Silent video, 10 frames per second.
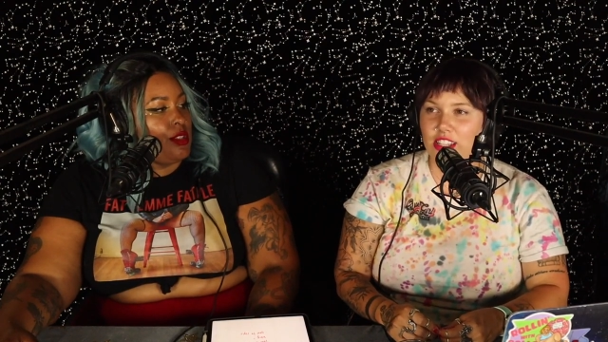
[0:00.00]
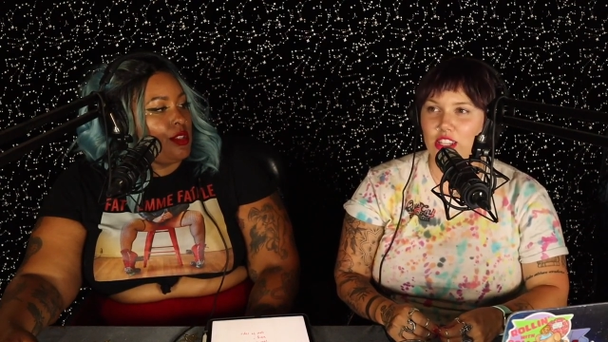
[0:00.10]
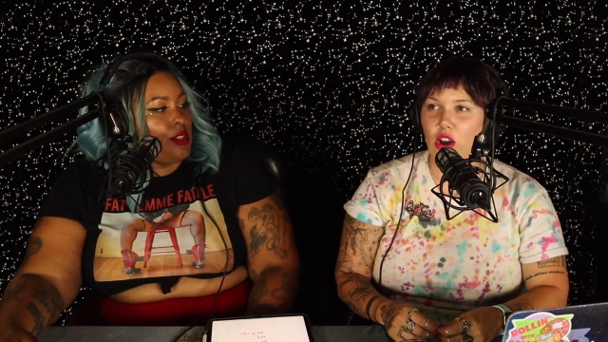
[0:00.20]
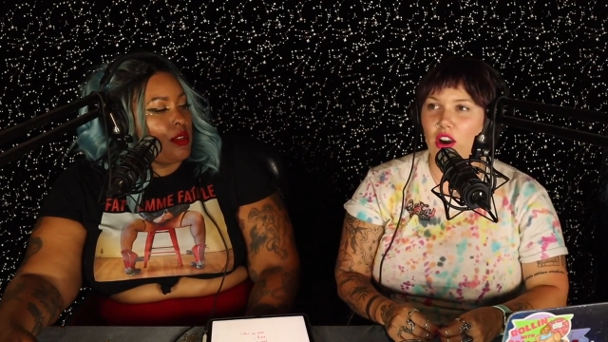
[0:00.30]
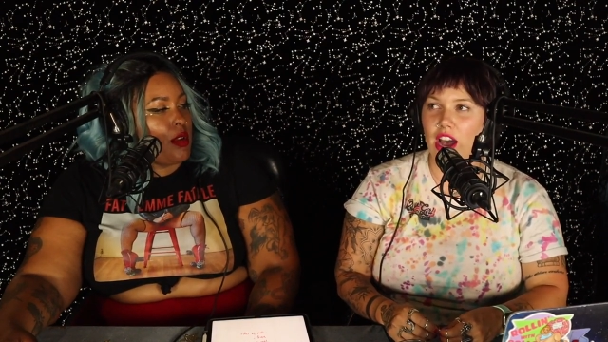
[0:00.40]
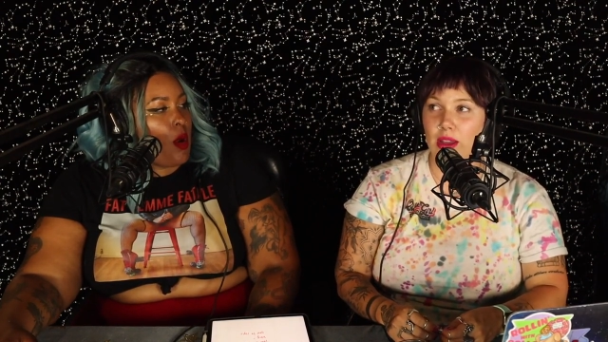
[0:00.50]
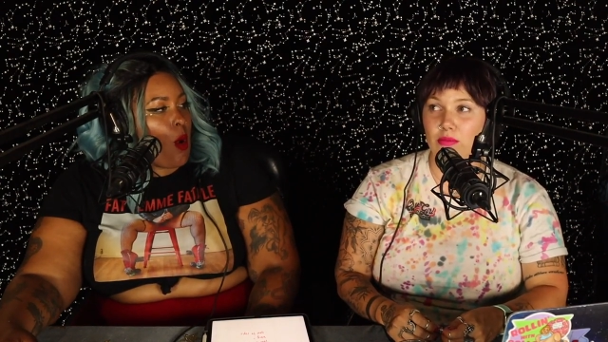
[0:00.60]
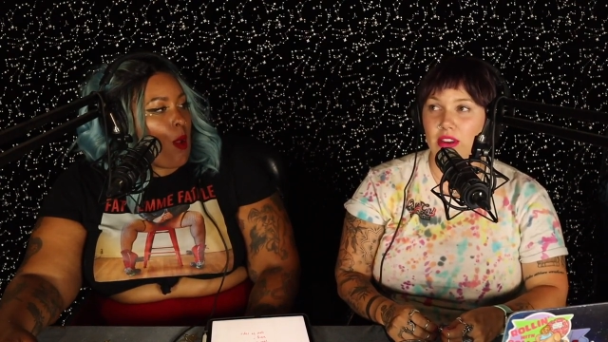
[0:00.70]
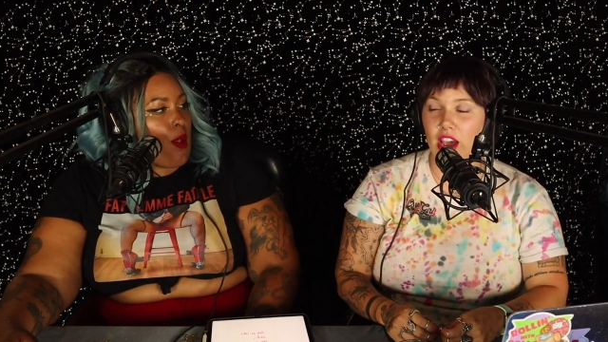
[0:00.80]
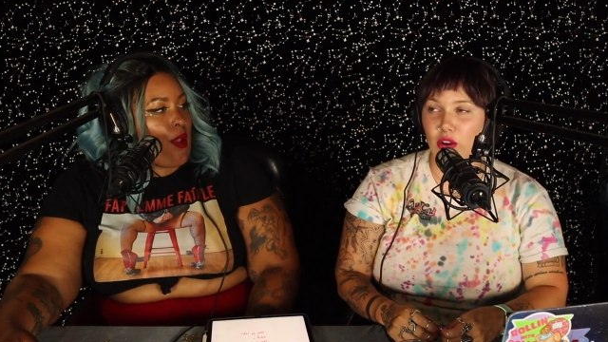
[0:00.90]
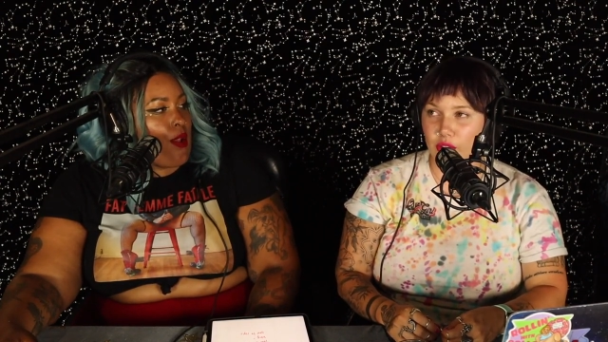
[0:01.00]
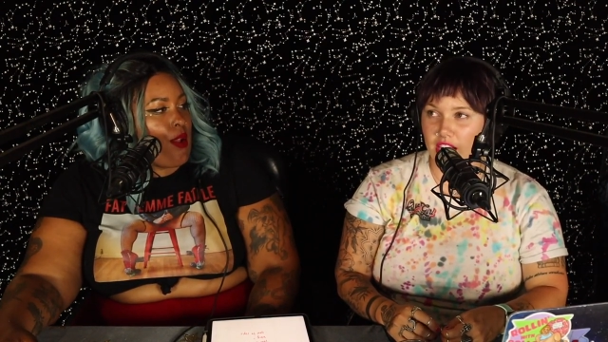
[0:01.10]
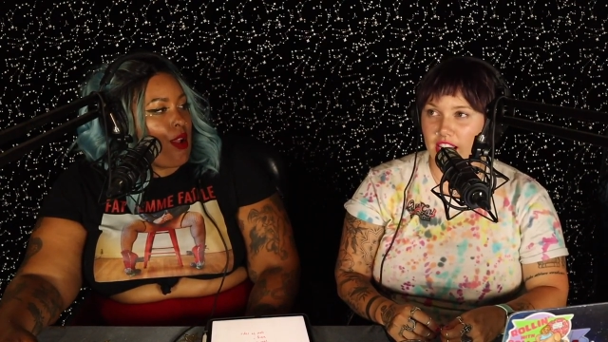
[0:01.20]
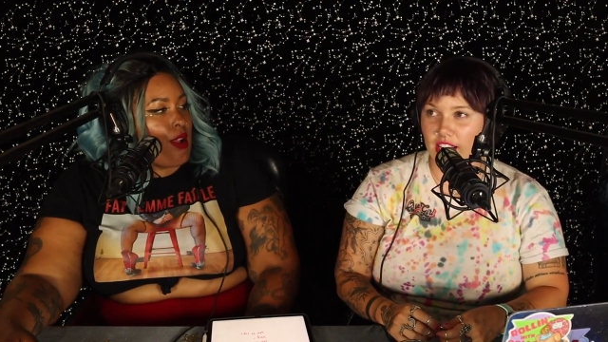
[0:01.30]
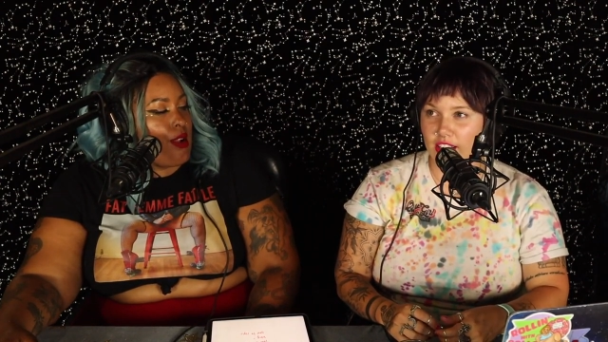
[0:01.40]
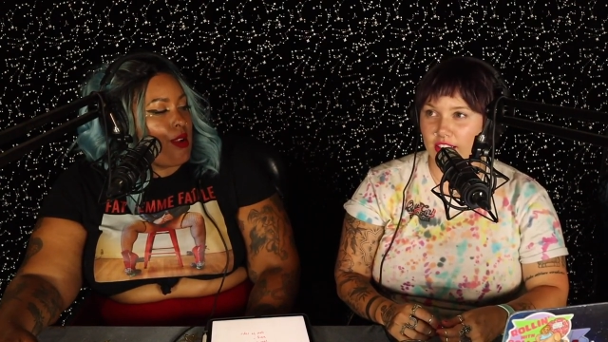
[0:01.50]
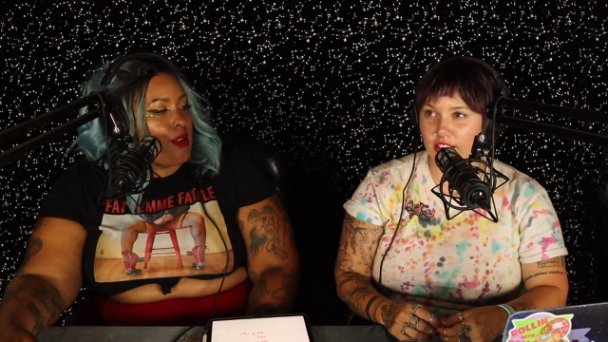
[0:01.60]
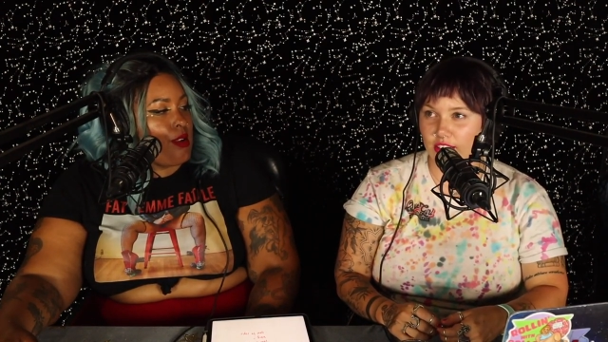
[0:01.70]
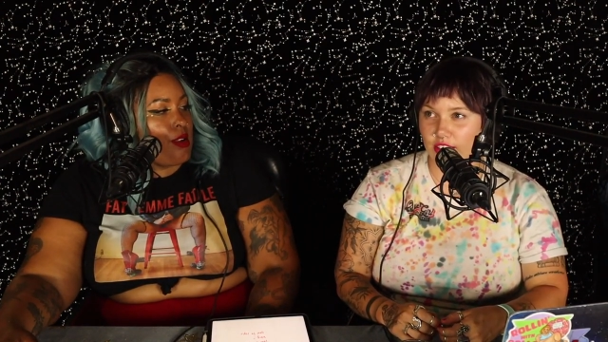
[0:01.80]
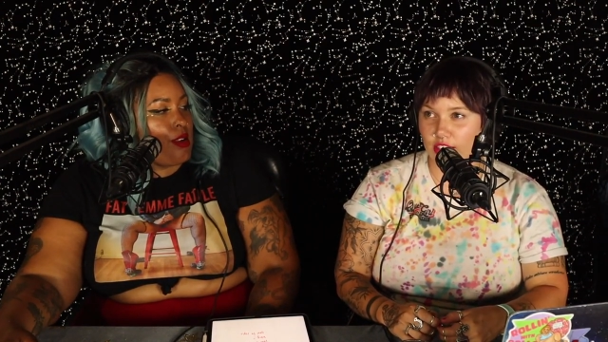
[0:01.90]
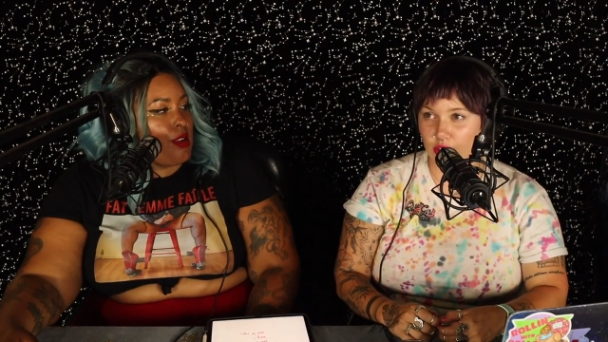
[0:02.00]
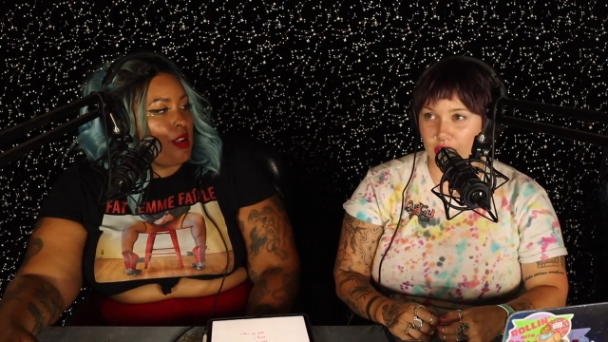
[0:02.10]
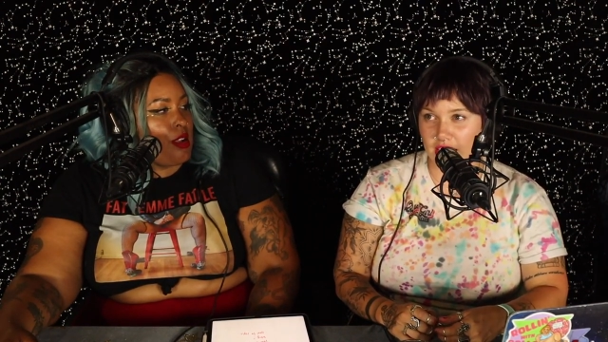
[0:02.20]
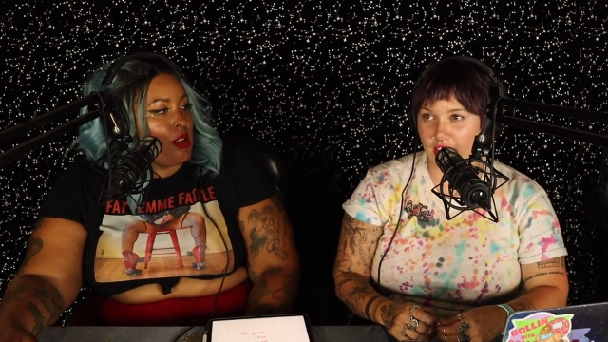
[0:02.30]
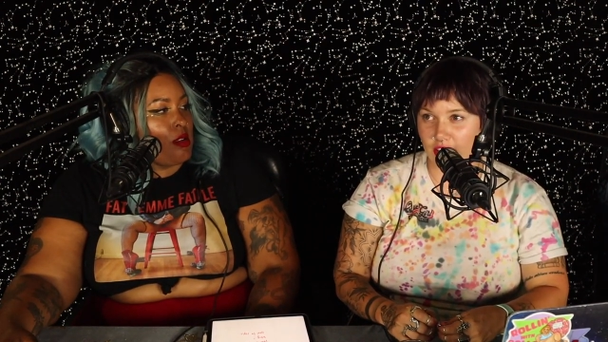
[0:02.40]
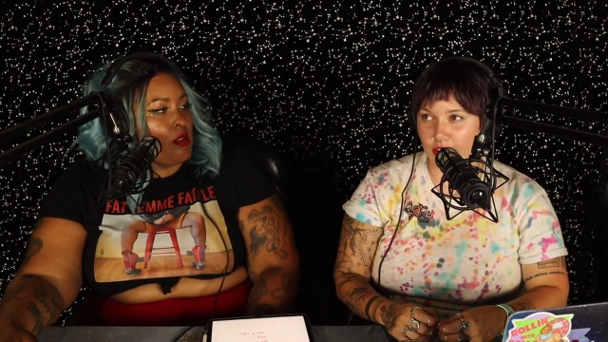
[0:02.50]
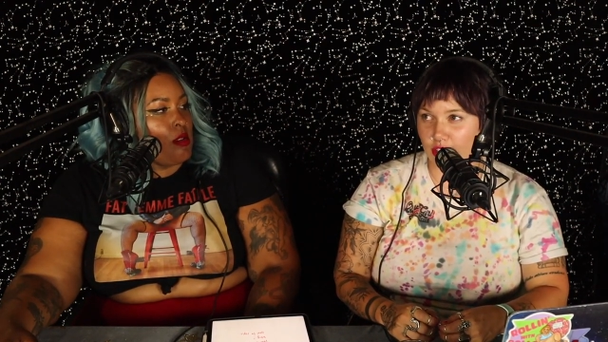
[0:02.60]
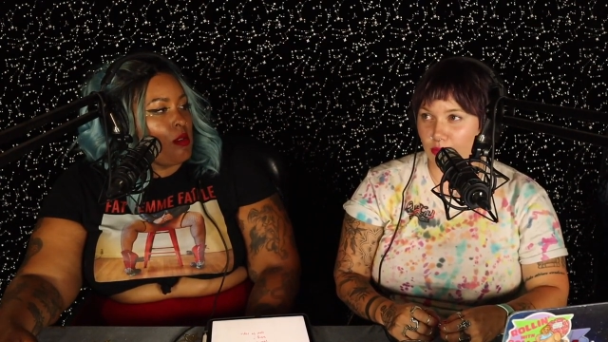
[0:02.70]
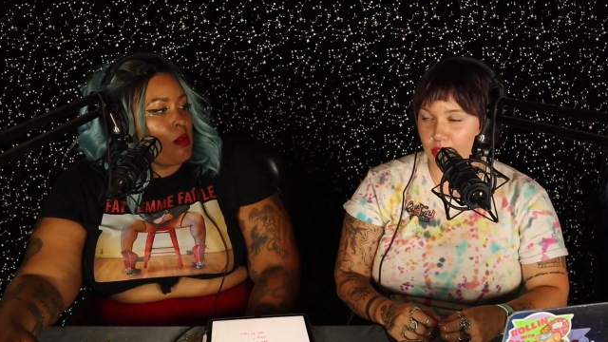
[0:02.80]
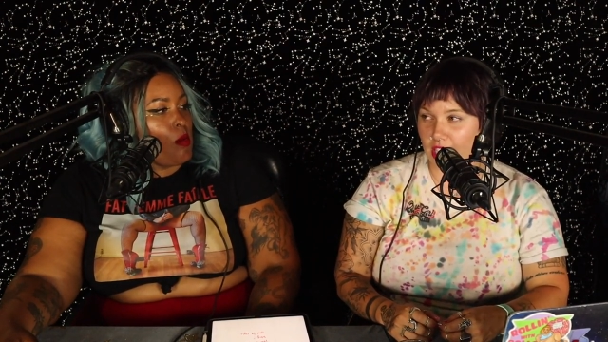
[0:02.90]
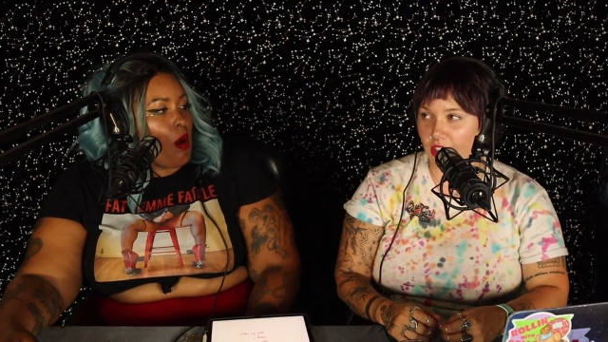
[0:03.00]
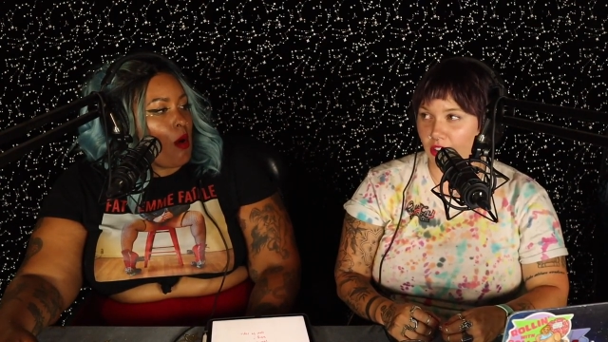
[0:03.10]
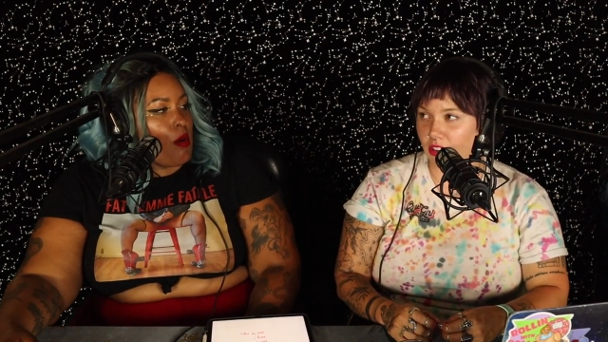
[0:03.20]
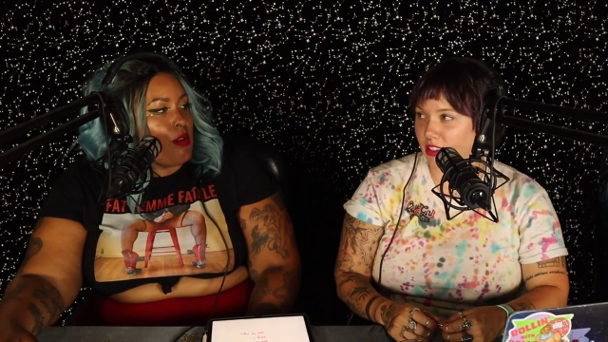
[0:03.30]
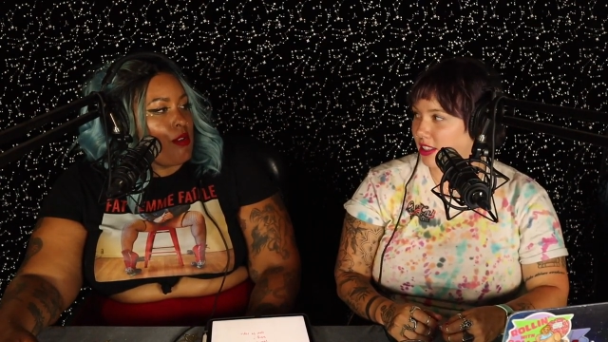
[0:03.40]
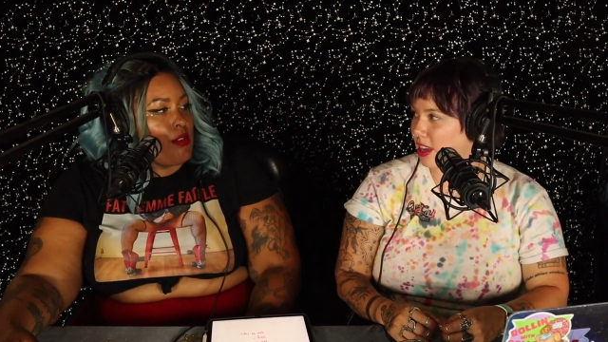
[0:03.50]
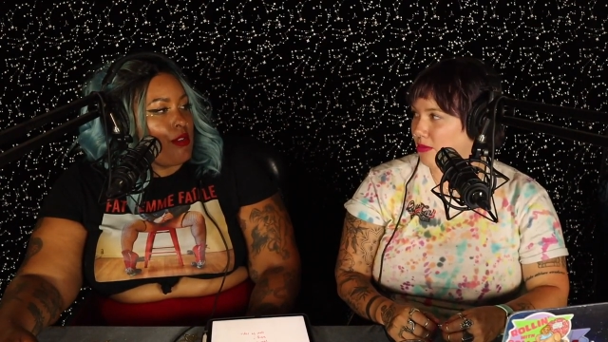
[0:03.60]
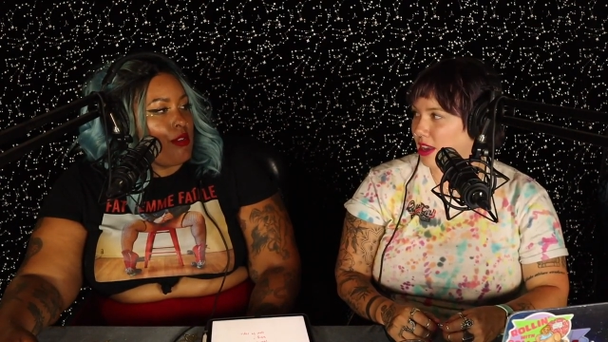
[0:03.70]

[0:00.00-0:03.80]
Speaker 1: So I'm now running three YouTube channels. I